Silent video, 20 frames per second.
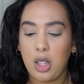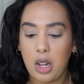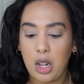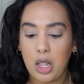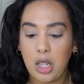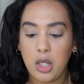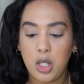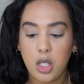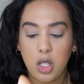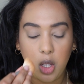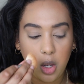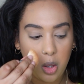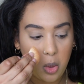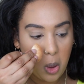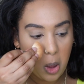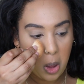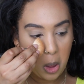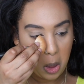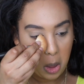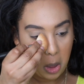I like
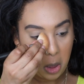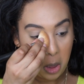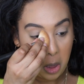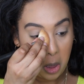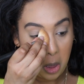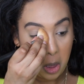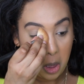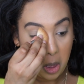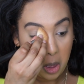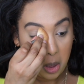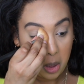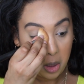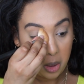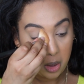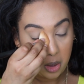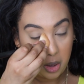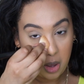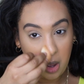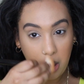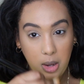to
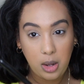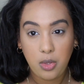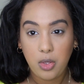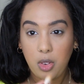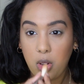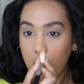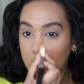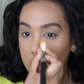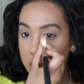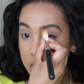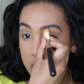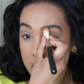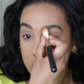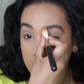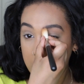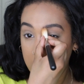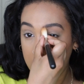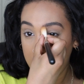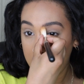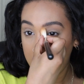kind of contour
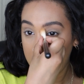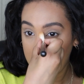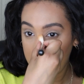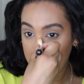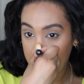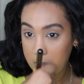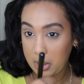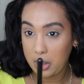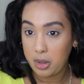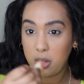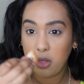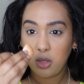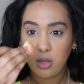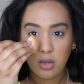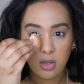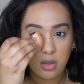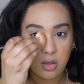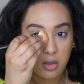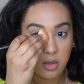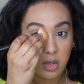my nose, but
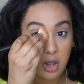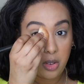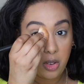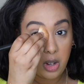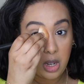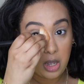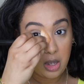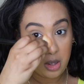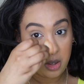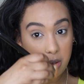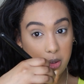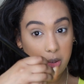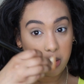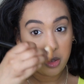very